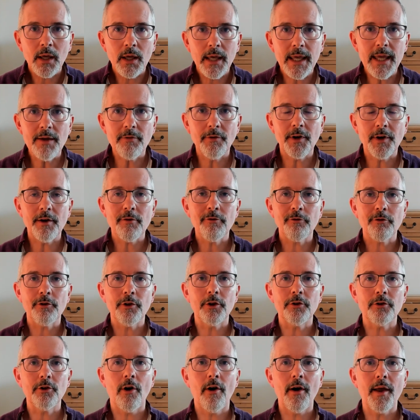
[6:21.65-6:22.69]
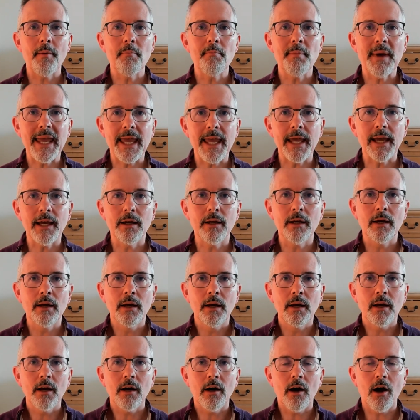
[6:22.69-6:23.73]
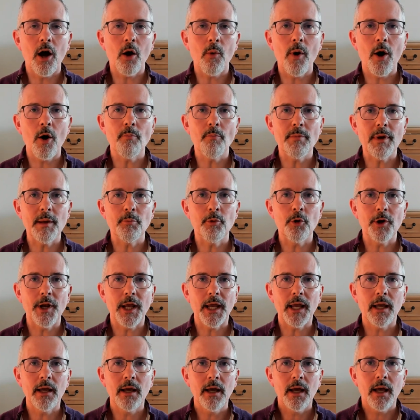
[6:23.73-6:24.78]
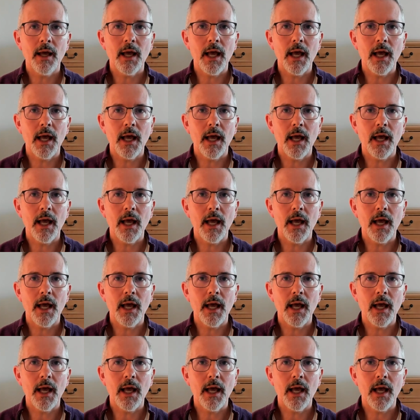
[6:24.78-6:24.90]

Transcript: even if for the time being, I won't be putting